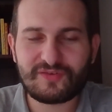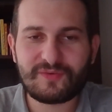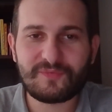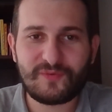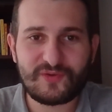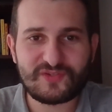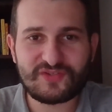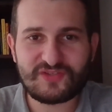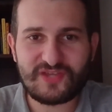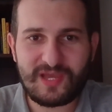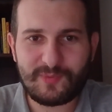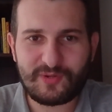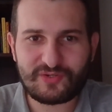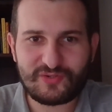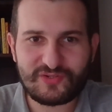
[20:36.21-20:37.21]
versus
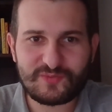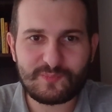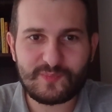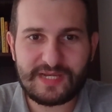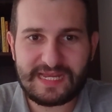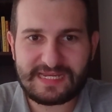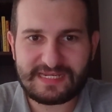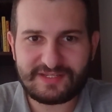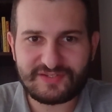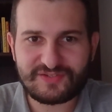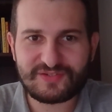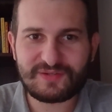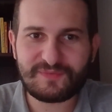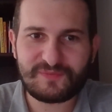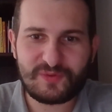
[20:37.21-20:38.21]
Amateurs playlist
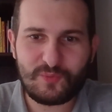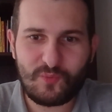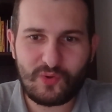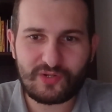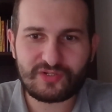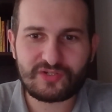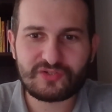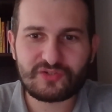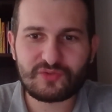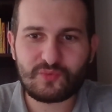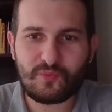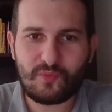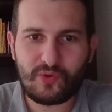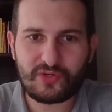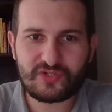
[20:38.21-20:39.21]
if you want to
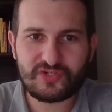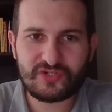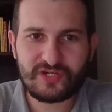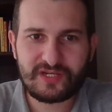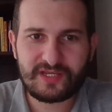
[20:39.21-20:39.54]
watch